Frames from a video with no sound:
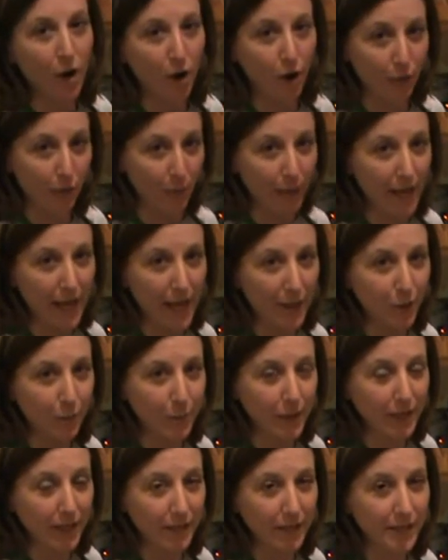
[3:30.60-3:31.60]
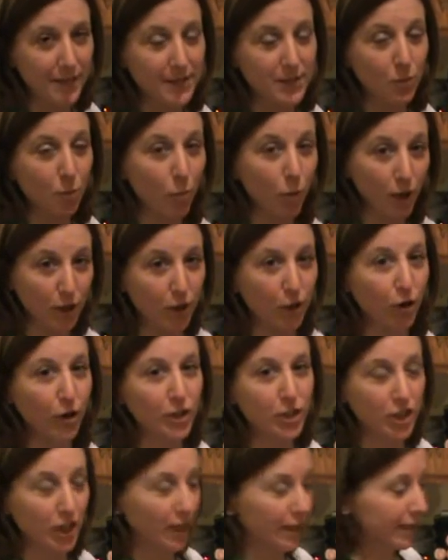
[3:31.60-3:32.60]
our 3 jalapenos, 1
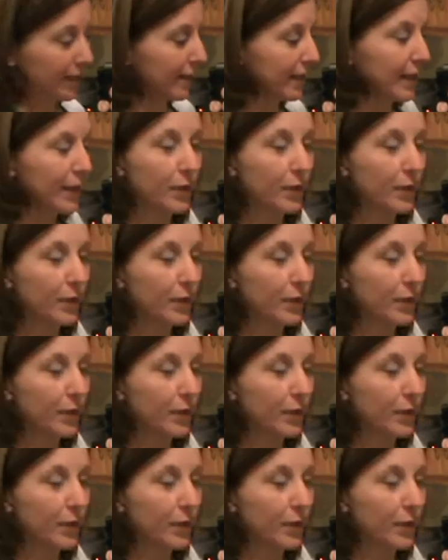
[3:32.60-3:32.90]
large onion,